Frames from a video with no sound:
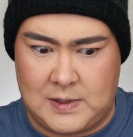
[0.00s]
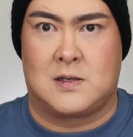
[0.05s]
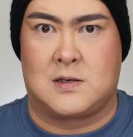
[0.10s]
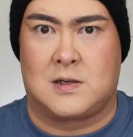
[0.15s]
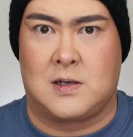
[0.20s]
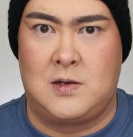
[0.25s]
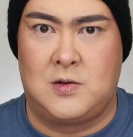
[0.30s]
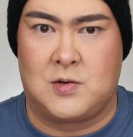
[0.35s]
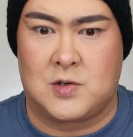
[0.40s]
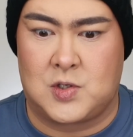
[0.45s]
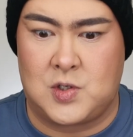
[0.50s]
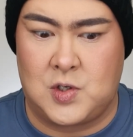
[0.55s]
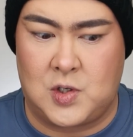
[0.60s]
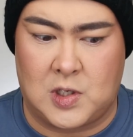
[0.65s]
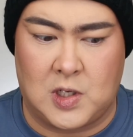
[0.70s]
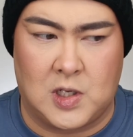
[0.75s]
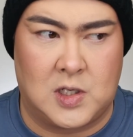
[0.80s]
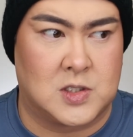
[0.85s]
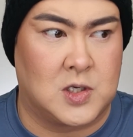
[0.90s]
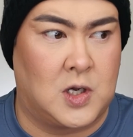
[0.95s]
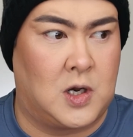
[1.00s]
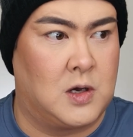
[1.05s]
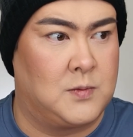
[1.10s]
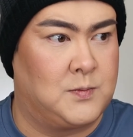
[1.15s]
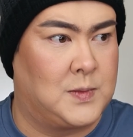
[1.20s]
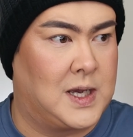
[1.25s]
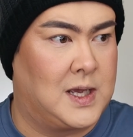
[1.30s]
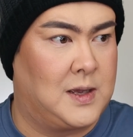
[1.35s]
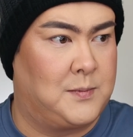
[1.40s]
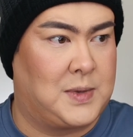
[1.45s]
so don't look too close on
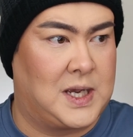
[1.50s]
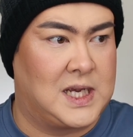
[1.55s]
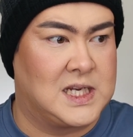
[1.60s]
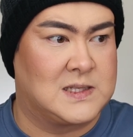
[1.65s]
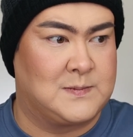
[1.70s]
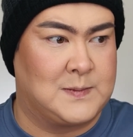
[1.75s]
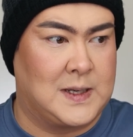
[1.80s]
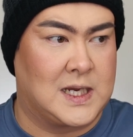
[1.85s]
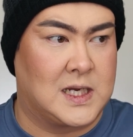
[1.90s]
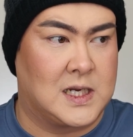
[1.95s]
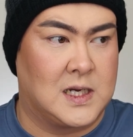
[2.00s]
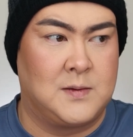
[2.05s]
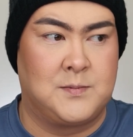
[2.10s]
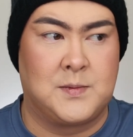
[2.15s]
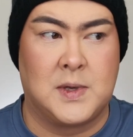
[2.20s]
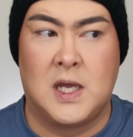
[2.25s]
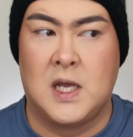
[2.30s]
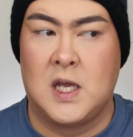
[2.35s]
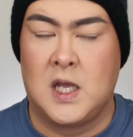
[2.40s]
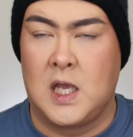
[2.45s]
my base makeup.